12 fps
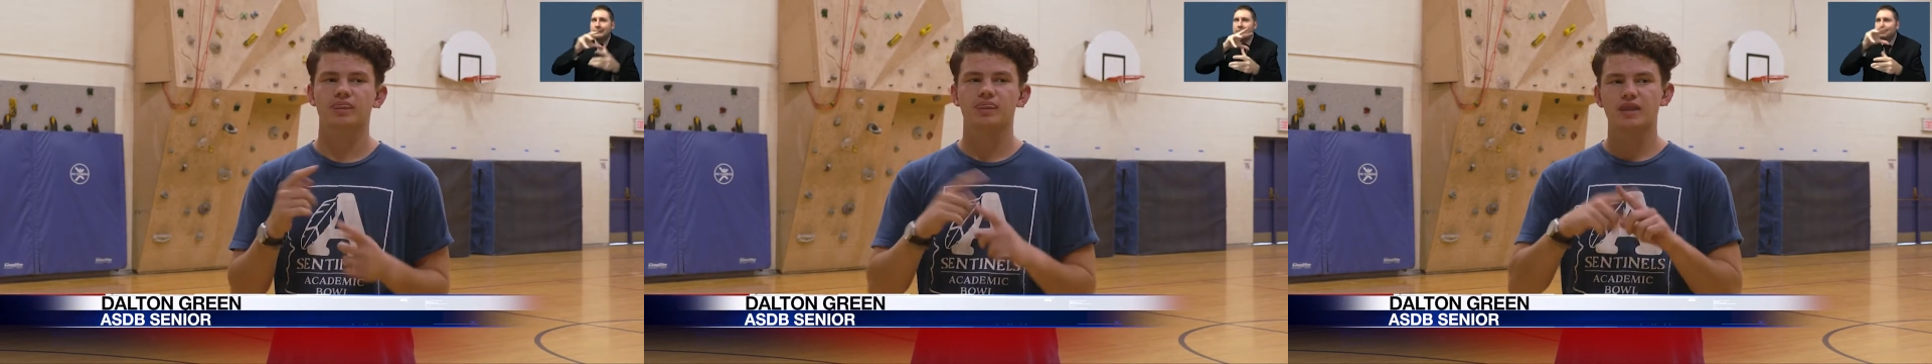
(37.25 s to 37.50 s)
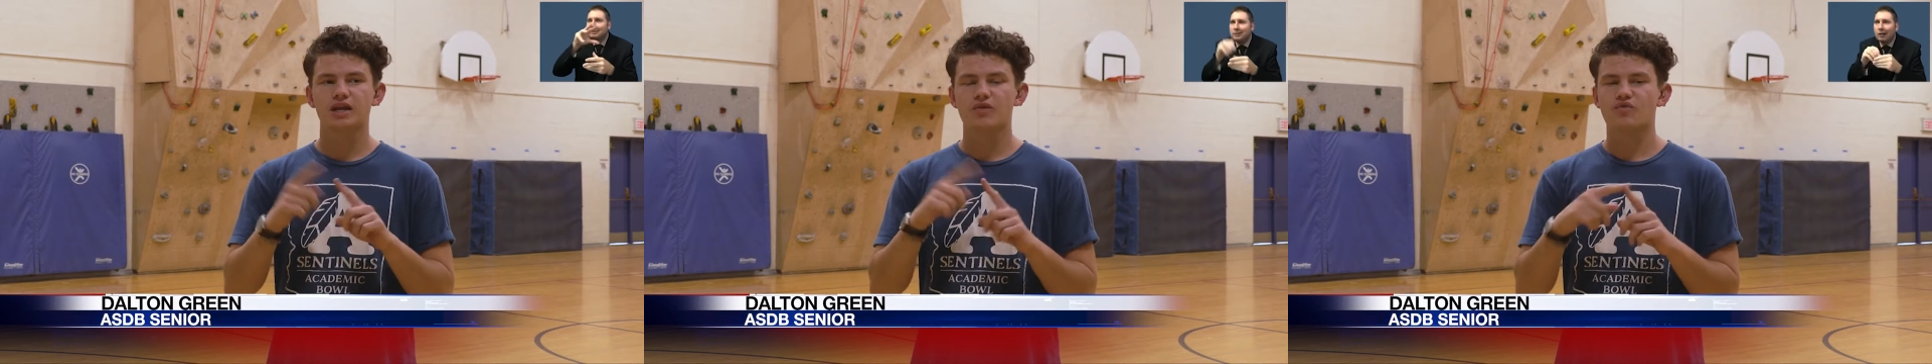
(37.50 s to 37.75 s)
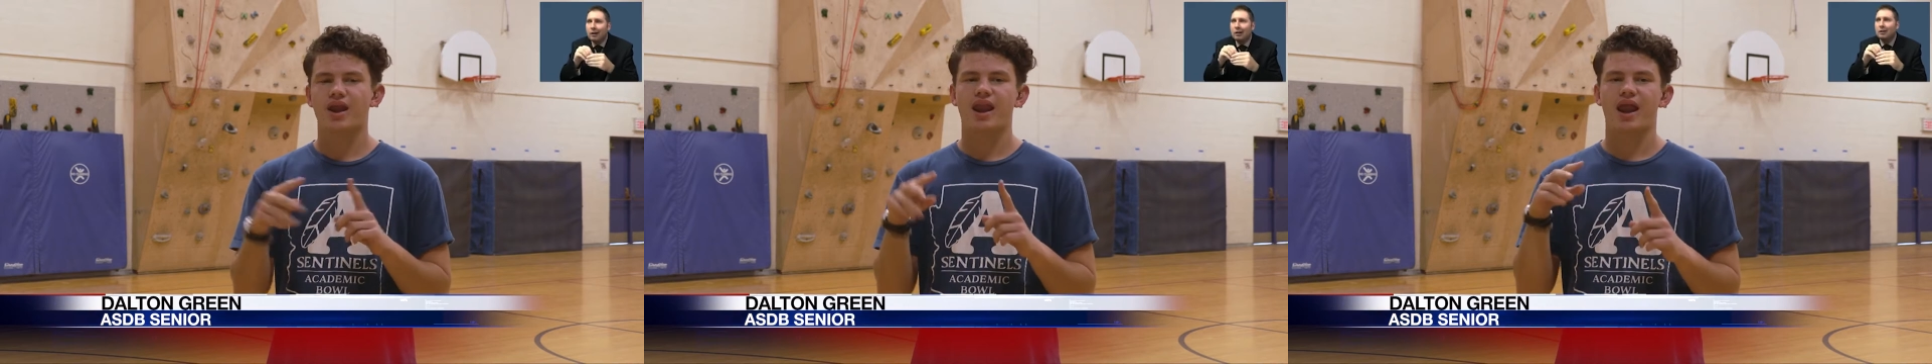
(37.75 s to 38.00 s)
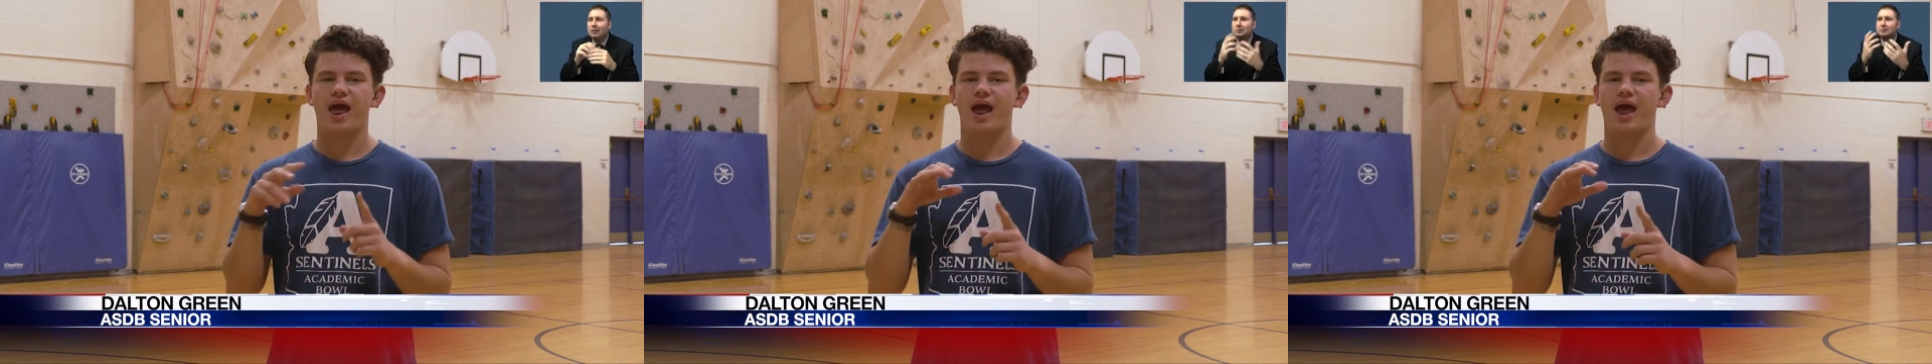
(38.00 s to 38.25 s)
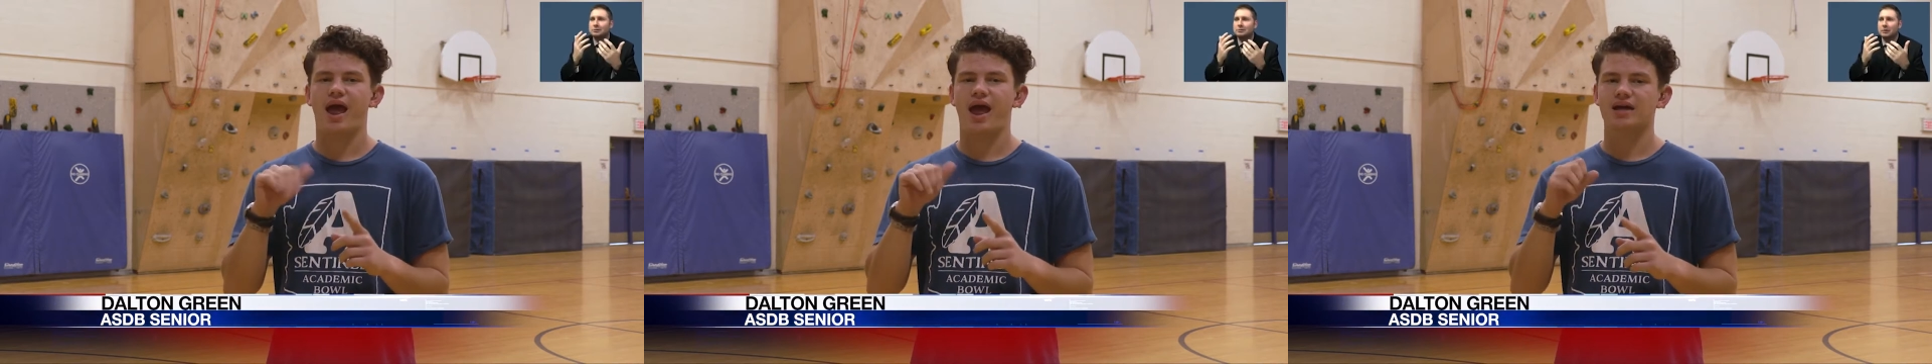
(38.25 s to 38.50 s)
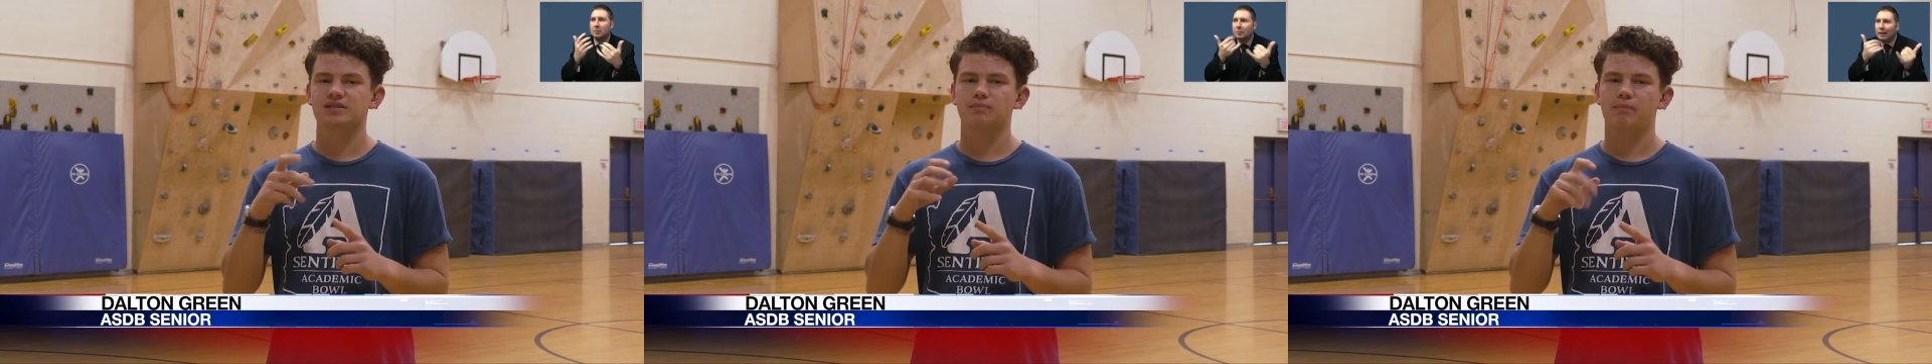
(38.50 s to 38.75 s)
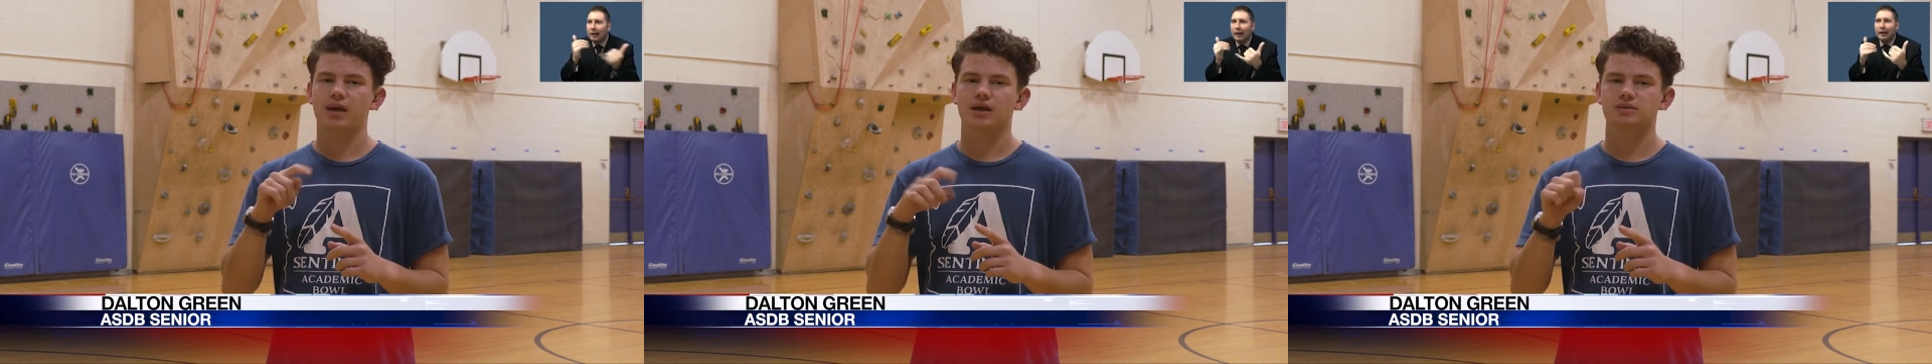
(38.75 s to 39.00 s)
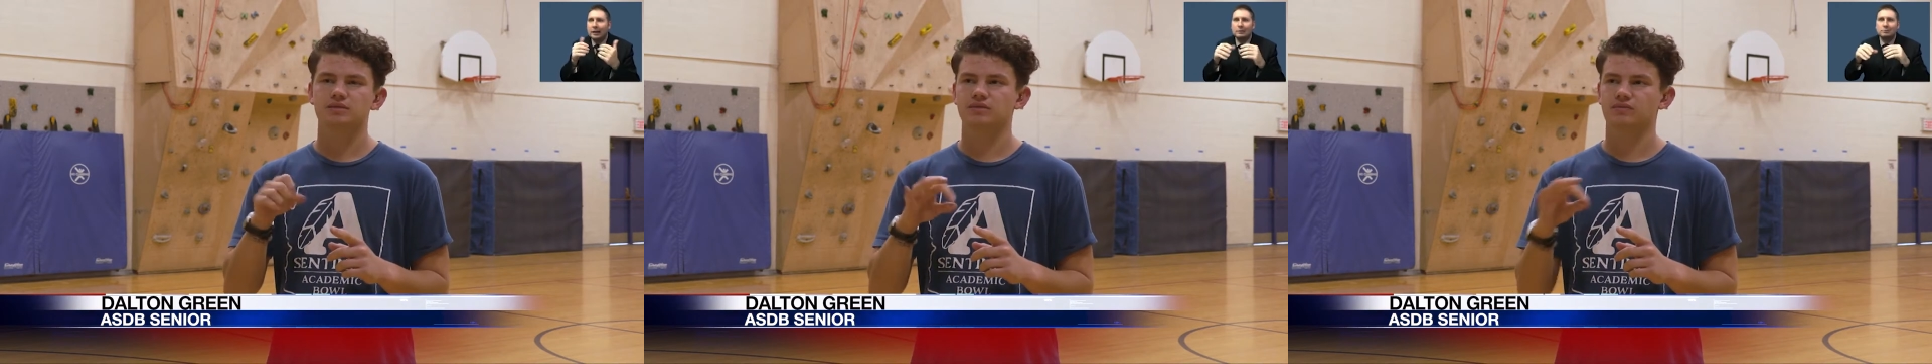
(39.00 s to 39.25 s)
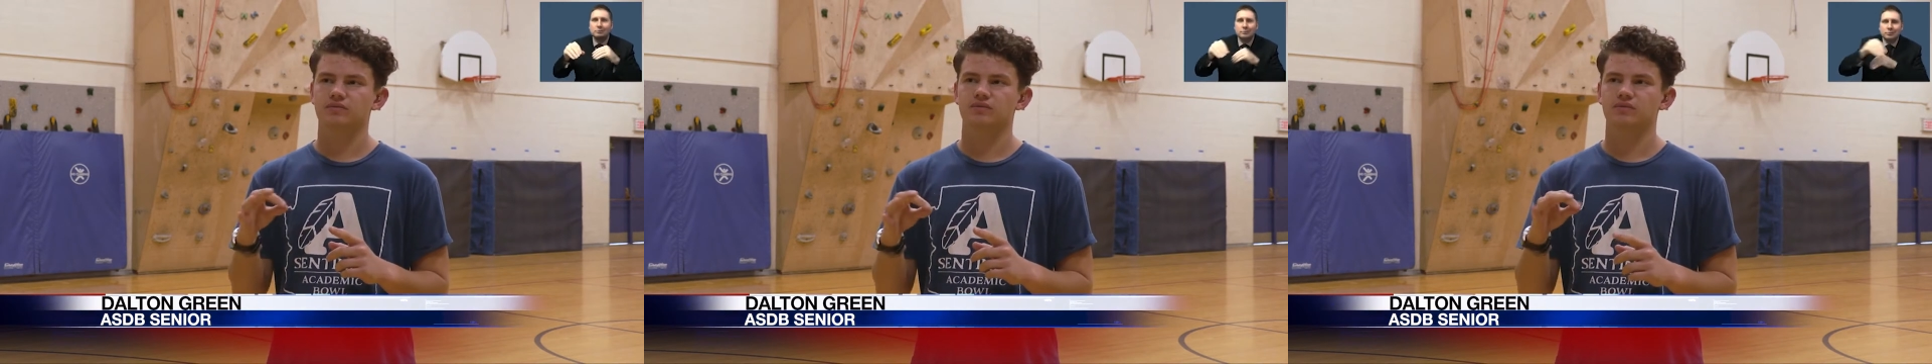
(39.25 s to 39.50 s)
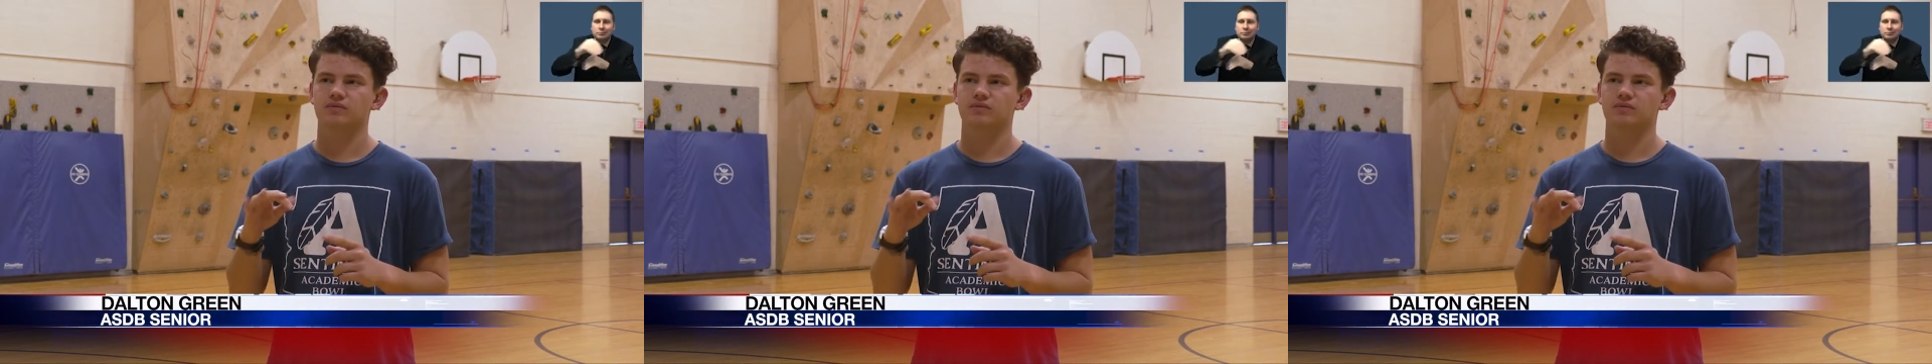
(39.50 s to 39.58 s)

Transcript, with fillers: of it. There is a lot that goes into playing